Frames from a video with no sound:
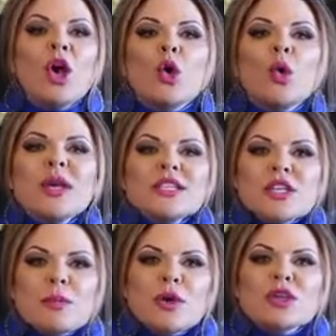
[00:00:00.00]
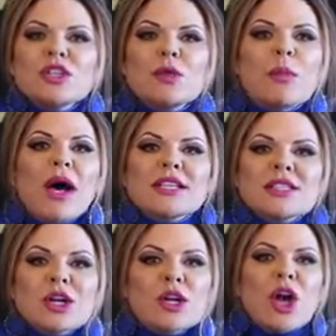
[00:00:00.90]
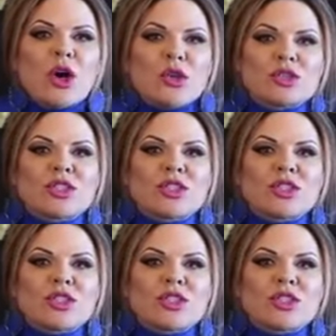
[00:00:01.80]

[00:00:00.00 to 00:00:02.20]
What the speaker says: Who is the person who buys the clothes?